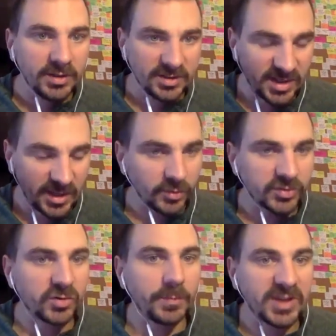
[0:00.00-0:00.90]
send those
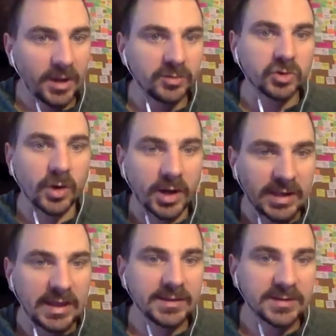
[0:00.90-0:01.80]
scripts out and try to
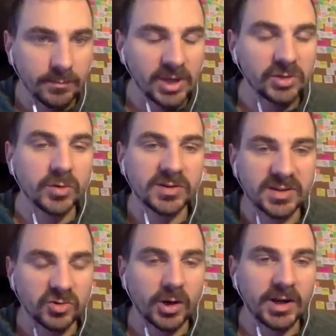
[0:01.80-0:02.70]
get some interest
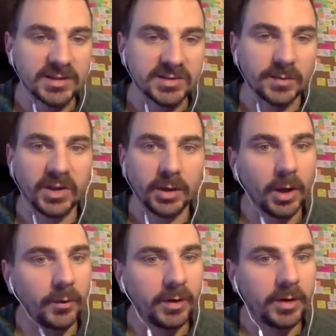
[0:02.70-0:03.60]
and try to get something
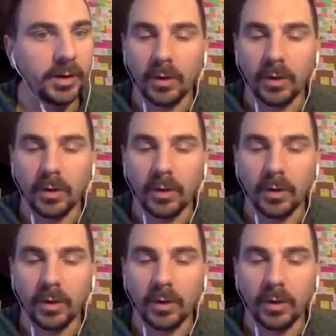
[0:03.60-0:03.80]
going.